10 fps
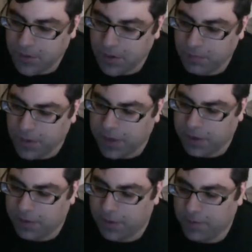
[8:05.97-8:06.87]

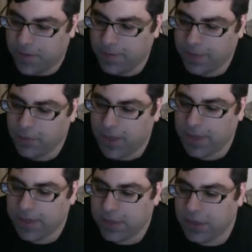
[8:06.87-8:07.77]
But by the way that
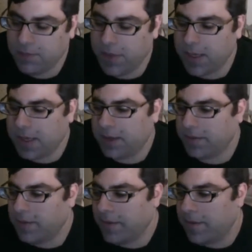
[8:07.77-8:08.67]
he's speaking
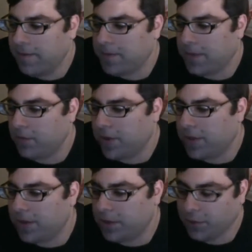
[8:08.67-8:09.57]
and the way that
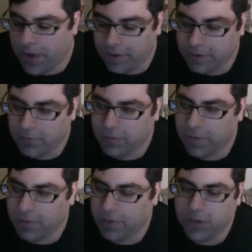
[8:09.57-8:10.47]
he's interacting with
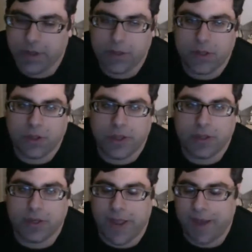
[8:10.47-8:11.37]
people, it just
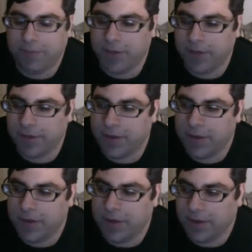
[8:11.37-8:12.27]
isn't happening.
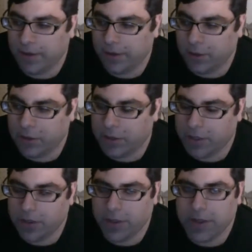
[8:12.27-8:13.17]
It looks like
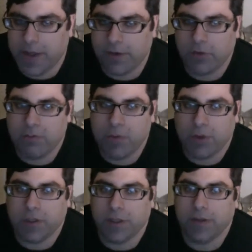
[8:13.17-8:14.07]
he's actually
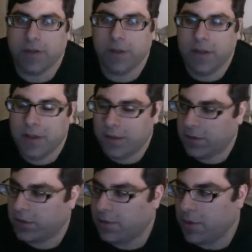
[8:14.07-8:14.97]
building
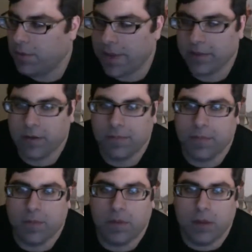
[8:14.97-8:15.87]
some momentum,